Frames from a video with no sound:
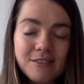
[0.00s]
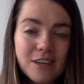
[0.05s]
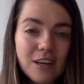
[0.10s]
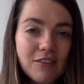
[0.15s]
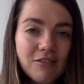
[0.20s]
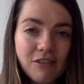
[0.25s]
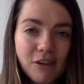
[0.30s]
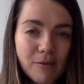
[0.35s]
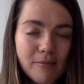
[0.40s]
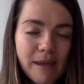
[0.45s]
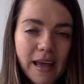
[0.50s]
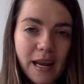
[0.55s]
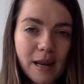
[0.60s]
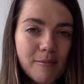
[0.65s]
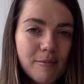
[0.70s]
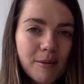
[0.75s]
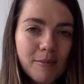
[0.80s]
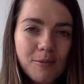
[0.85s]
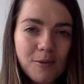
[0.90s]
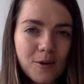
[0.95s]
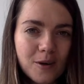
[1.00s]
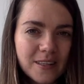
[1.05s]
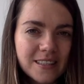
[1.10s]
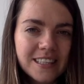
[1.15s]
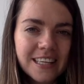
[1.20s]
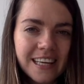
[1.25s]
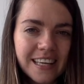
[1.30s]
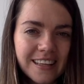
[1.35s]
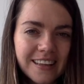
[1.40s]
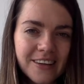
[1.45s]
for many people. It's
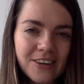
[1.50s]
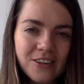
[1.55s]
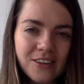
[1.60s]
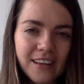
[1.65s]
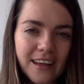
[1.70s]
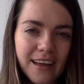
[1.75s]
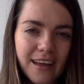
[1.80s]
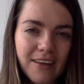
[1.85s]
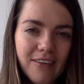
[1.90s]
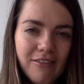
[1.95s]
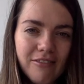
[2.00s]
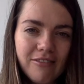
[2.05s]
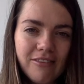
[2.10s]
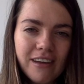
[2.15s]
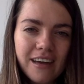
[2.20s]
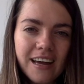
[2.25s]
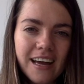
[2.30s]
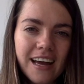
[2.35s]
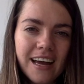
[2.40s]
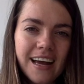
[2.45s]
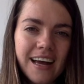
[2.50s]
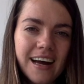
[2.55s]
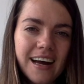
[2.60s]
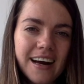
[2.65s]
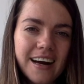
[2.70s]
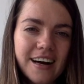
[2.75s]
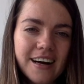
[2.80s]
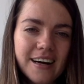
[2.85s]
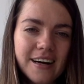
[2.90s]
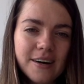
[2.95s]
like their life.
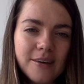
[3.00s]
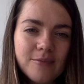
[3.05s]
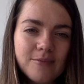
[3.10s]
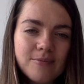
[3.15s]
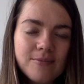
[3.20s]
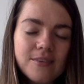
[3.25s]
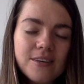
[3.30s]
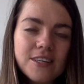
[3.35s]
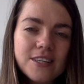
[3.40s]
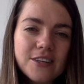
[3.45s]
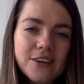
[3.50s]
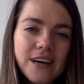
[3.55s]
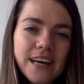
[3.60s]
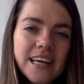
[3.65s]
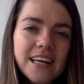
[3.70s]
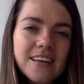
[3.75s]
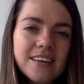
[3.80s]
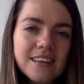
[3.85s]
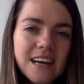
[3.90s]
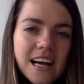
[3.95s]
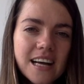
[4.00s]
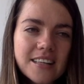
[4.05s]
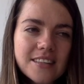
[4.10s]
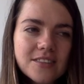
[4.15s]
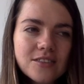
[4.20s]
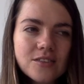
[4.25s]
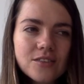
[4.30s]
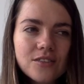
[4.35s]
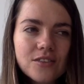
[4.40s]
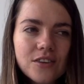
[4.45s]
So in
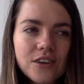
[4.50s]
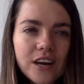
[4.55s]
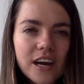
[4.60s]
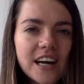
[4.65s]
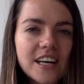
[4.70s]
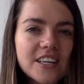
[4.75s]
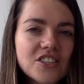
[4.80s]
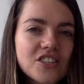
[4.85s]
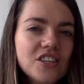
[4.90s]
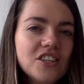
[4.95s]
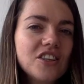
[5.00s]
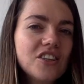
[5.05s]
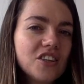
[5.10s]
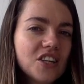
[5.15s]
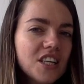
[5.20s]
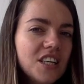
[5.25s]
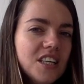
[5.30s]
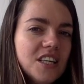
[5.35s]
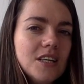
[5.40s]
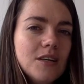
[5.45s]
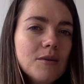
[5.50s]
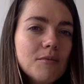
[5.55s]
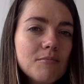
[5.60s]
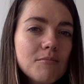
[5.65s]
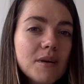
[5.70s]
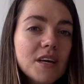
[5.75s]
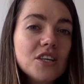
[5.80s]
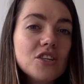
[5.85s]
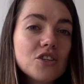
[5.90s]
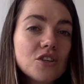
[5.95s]
Glasgow, there are actually three
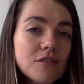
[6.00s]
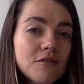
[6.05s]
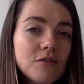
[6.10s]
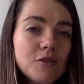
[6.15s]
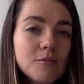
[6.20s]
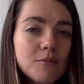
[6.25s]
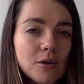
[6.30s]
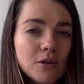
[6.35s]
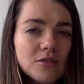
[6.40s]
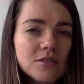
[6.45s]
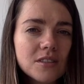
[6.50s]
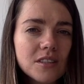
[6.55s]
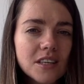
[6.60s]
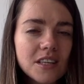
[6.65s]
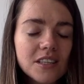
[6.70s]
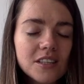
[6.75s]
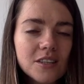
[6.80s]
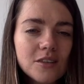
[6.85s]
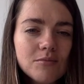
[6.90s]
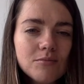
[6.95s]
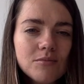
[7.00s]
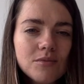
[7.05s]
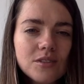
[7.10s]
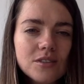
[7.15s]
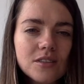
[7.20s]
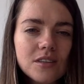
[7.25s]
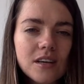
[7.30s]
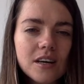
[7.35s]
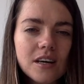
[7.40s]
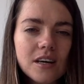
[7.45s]
major football stadiums.
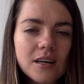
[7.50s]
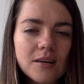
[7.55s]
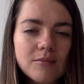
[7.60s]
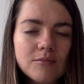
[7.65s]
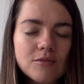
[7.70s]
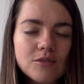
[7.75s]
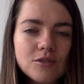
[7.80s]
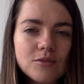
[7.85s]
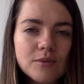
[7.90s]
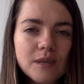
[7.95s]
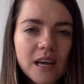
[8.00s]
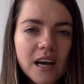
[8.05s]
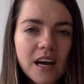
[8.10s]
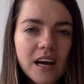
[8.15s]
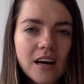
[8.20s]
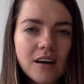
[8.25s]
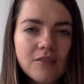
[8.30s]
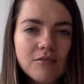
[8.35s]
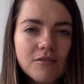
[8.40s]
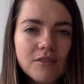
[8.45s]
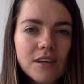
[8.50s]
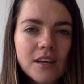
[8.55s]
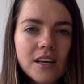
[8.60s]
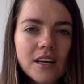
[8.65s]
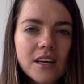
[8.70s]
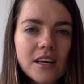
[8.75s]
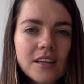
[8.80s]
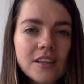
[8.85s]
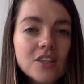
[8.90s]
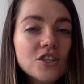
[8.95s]
So we have
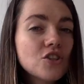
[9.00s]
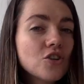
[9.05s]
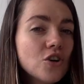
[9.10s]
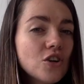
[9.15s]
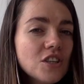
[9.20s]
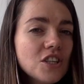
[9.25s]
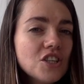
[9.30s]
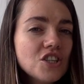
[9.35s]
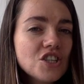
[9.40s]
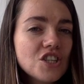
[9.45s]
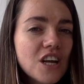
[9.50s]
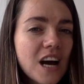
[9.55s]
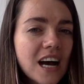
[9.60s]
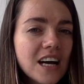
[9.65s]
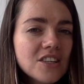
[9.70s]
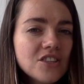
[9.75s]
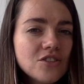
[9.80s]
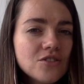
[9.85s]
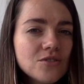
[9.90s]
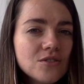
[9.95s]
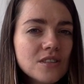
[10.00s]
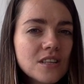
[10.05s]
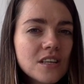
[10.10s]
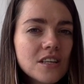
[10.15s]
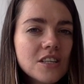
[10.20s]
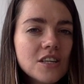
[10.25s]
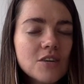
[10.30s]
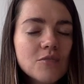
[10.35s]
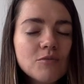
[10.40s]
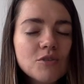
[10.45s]
the Scottish National
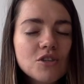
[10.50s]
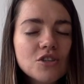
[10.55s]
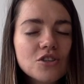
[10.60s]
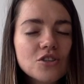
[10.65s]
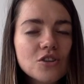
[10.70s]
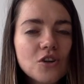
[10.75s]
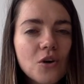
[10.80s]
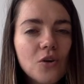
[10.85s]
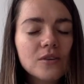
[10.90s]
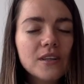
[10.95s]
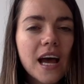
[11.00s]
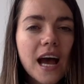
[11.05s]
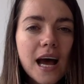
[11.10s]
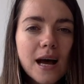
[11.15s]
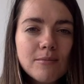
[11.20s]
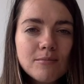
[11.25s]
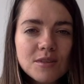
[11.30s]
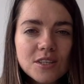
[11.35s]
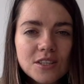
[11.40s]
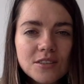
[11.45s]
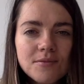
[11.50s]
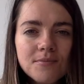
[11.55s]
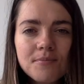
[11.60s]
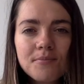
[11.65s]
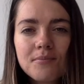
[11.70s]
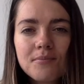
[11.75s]
Stadium, which is called Hampden.